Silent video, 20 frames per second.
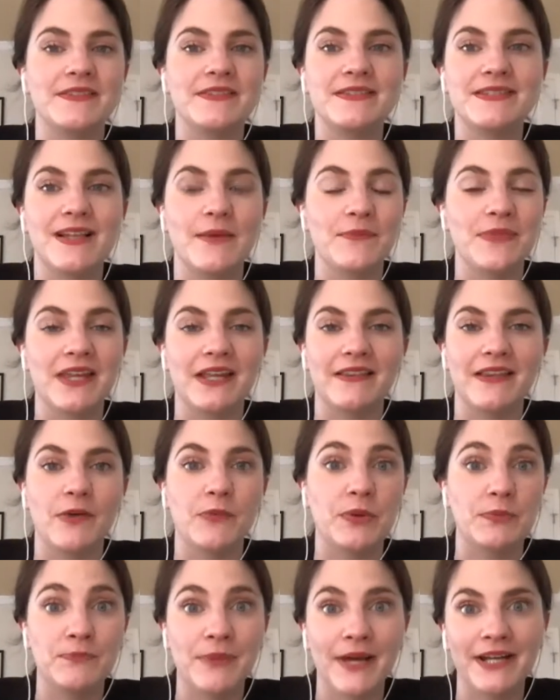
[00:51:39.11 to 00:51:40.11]
something that
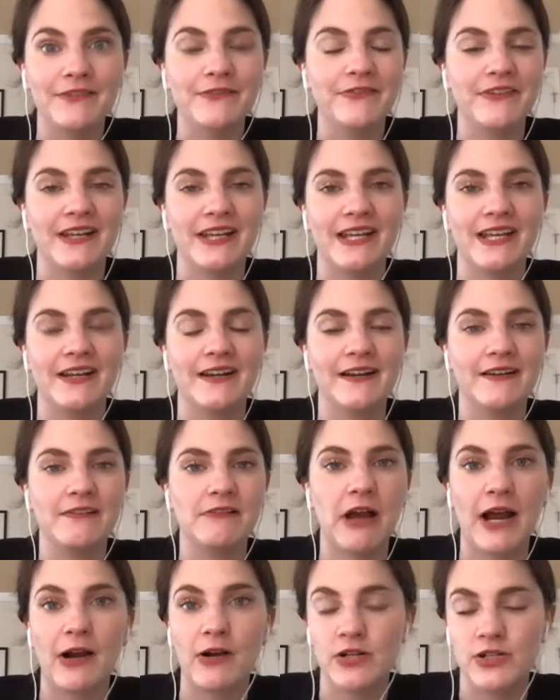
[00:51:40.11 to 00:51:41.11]
would benefit
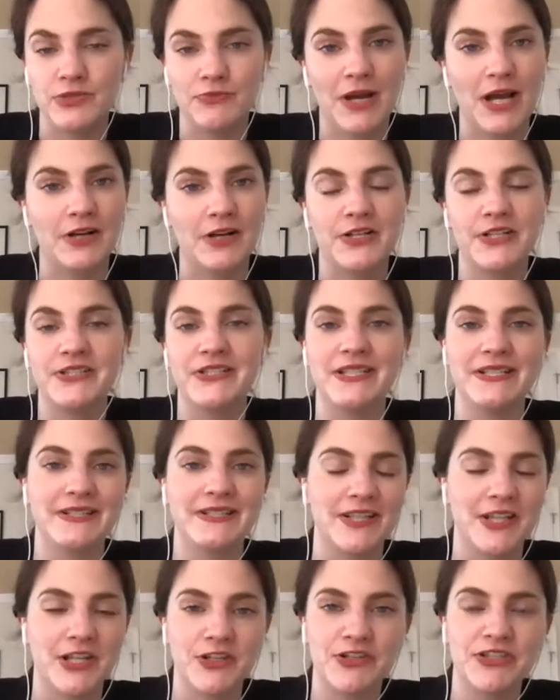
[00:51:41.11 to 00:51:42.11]
our democracies
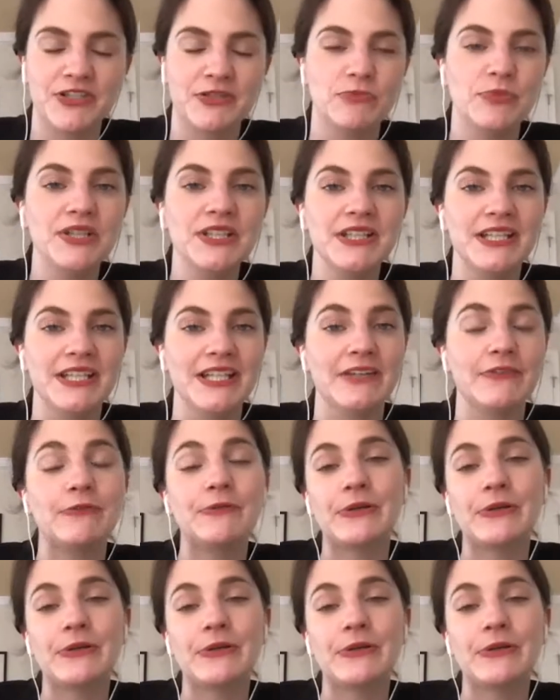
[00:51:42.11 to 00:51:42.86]
and their stability if